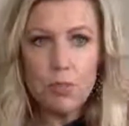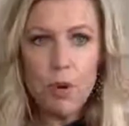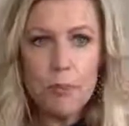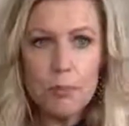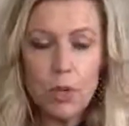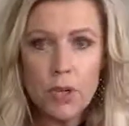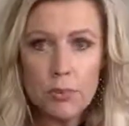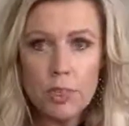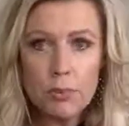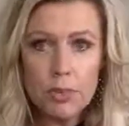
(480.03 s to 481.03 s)
one more
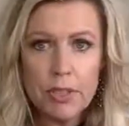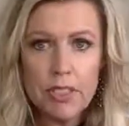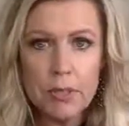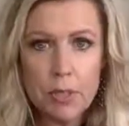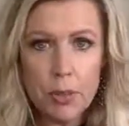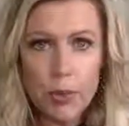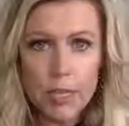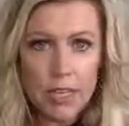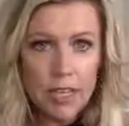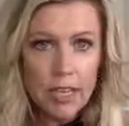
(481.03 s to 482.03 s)
really, really super
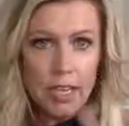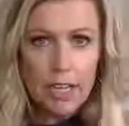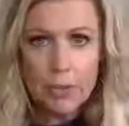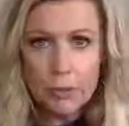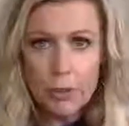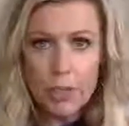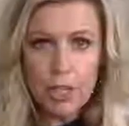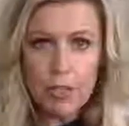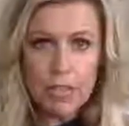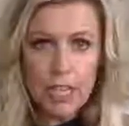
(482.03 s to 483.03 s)
quick. I know I'm going
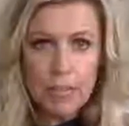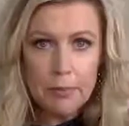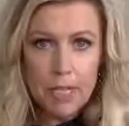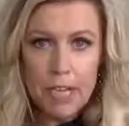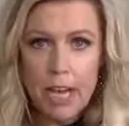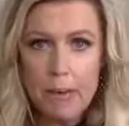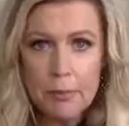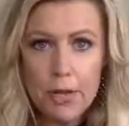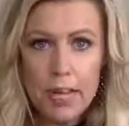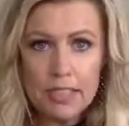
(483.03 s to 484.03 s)
over time. I'm
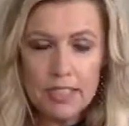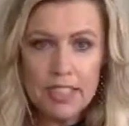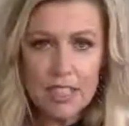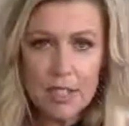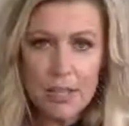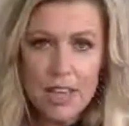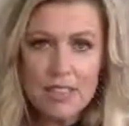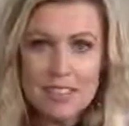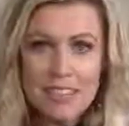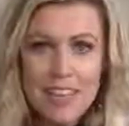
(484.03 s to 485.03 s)
practicing, you
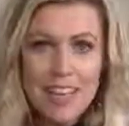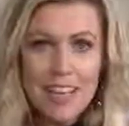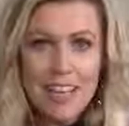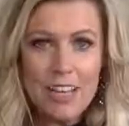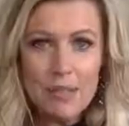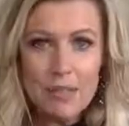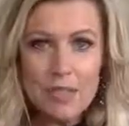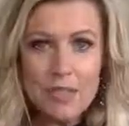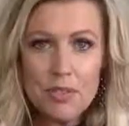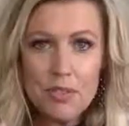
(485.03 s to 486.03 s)
guys.
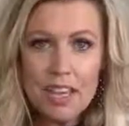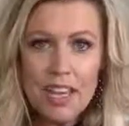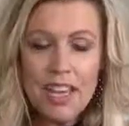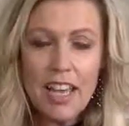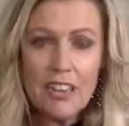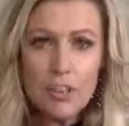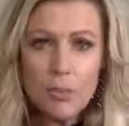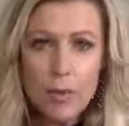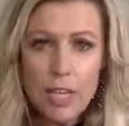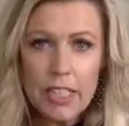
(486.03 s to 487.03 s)
So the
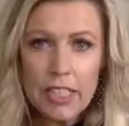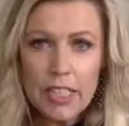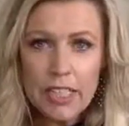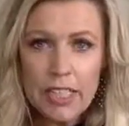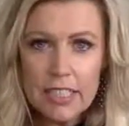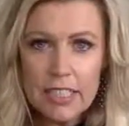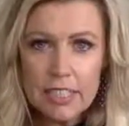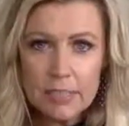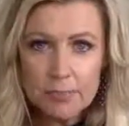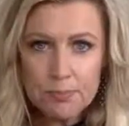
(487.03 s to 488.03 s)
other one is